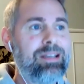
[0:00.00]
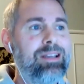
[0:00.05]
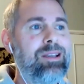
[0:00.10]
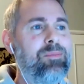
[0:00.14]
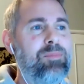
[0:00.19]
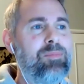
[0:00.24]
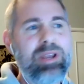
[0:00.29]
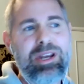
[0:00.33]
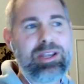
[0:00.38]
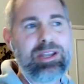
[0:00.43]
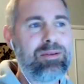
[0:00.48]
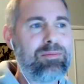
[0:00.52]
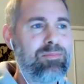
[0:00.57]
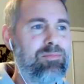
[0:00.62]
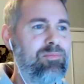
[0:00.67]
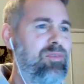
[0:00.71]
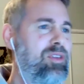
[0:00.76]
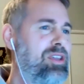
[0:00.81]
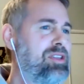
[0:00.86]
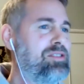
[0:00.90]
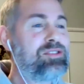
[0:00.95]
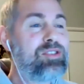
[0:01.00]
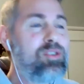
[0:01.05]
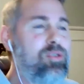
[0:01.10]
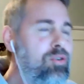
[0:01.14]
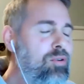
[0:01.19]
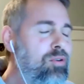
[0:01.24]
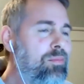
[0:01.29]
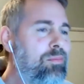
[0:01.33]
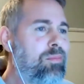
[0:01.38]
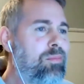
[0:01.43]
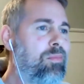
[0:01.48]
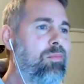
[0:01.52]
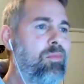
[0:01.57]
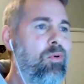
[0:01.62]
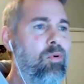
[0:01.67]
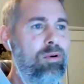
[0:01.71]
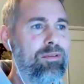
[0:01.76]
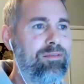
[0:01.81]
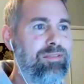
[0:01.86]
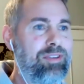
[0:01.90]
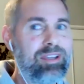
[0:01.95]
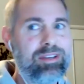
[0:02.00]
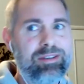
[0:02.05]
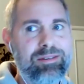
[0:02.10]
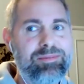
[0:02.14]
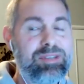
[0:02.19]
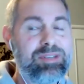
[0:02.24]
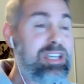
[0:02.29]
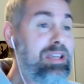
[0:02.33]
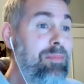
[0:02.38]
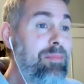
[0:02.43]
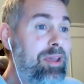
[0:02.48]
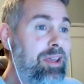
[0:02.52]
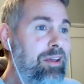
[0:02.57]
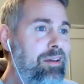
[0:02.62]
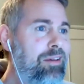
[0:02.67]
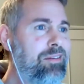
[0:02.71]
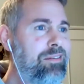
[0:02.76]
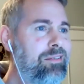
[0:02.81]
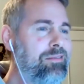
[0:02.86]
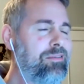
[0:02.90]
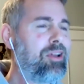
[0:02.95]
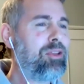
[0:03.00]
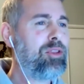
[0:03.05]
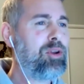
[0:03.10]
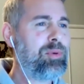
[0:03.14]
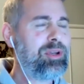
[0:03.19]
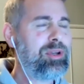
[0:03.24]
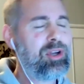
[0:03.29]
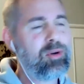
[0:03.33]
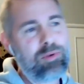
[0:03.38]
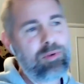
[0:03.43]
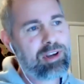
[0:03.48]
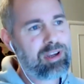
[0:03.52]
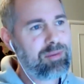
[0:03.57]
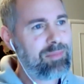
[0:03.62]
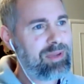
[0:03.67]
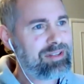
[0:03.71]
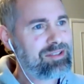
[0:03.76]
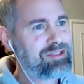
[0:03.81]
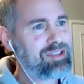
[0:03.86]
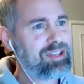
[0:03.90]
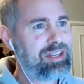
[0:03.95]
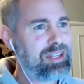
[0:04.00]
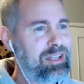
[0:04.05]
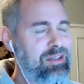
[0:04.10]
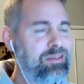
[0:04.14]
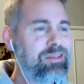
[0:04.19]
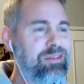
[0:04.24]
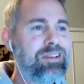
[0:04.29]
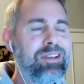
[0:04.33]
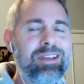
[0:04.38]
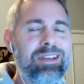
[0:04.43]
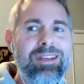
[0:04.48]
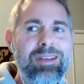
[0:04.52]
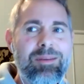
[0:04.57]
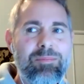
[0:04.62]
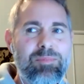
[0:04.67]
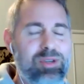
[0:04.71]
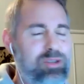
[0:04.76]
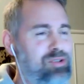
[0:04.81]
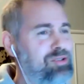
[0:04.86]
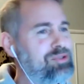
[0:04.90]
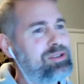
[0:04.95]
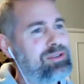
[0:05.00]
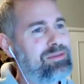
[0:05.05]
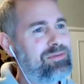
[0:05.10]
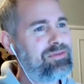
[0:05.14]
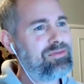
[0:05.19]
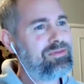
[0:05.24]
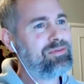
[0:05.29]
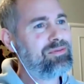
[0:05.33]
meaning via Zoom or via email, although we don't recommend sending pictures of